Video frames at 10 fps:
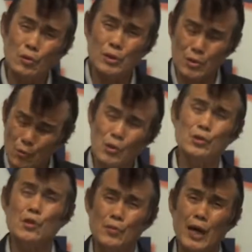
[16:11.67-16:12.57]
this
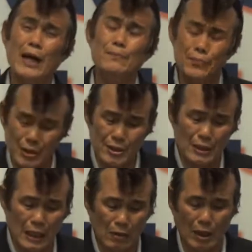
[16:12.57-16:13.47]
word of God I'm
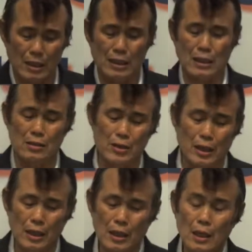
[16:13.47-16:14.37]
preaching now.
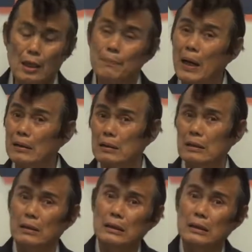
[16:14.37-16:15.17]
Hallelujah. But